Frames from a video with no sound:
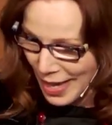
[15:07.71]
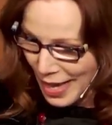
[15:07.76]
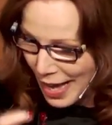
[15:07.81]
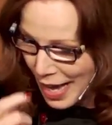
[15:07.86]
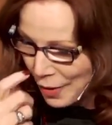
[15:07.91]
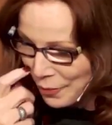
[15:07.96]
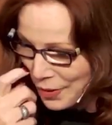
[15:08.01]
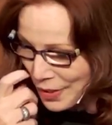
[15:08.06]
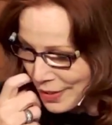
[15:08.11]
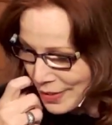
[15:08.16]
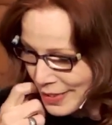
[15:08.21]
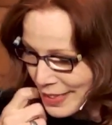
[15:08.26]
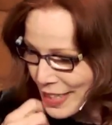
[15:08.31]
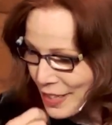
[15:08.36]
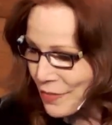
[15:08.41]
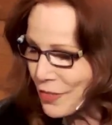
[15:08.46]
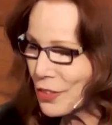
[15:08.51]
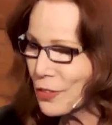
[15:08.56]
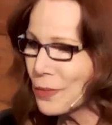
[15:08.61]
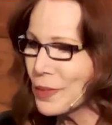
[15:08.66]
I want to leave
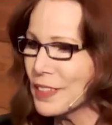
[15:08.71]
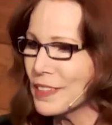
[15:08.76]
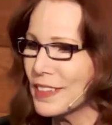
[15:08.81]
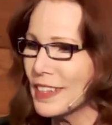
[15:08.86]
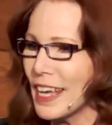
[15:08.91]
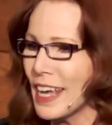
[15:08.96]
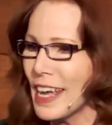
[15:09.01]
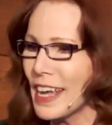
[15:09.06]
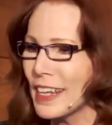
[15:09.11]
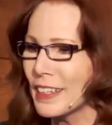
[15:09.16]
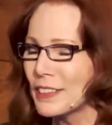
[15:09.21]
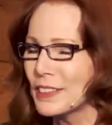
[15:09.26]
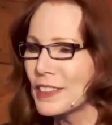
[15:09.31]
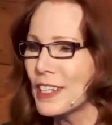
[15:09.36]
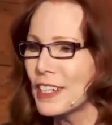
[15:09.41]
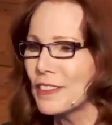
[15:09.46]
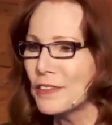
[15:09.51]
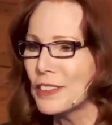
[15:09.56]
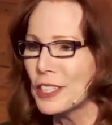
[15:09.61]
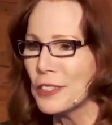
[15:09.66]
you with a
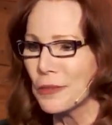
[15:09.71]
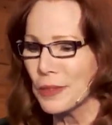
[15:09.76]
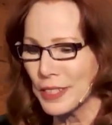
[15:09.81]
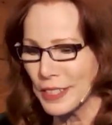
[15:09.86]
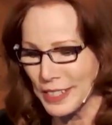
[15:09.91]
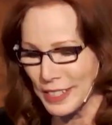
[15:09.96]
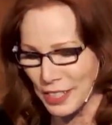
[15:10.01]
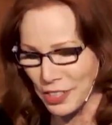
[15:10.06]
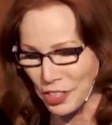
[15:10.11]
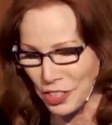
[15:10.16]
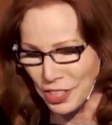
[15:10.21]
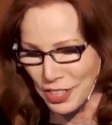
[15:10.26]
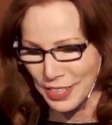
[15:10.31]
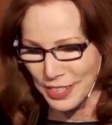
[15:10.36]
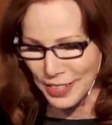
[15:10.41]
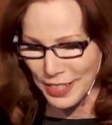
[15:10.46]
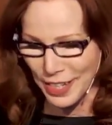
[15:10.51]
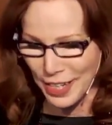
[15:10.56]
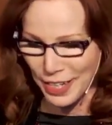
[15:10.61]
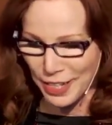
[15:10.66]
lovely
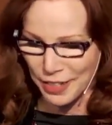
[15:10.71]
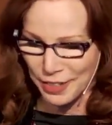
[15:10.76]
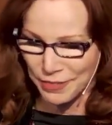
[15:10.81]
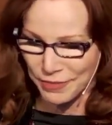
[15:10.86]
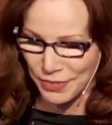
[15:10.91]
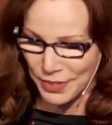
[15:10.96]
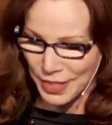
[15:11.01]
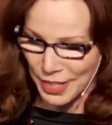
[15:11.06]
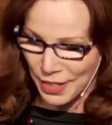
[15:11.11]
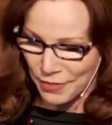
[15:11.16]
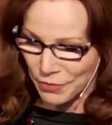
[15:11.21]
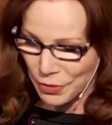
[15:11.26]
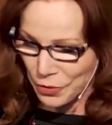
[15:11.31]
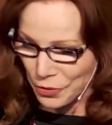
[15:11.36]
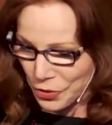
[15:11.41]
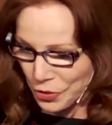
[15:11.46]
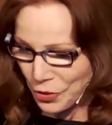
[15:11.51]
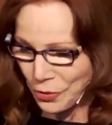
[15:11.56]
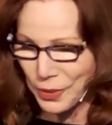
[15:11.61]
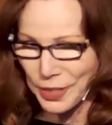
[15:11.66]
rendition of 1
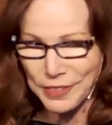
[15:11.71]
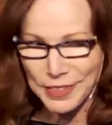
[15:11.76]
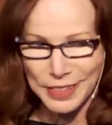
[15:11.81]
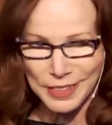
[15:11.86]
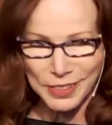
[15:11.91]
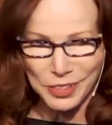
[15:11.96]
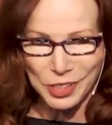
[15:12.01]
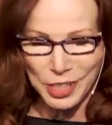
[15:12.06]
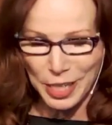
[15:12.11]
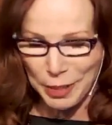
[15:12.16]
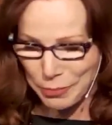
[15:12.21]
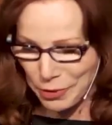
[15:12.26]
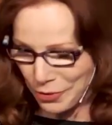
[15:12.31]
Corinthians chapter